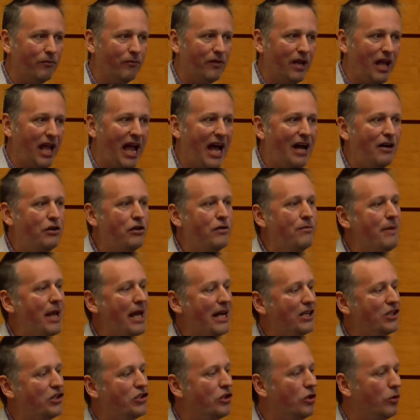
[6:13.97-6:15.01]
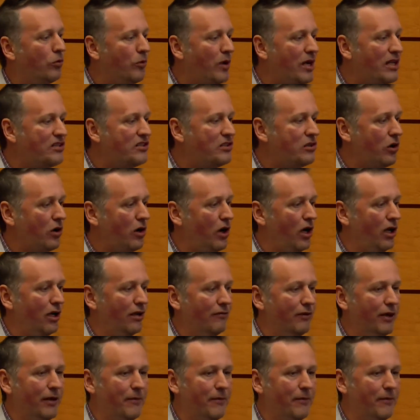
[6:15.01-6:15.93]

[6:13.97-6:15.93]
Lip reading: How do you manage the risk to all of it?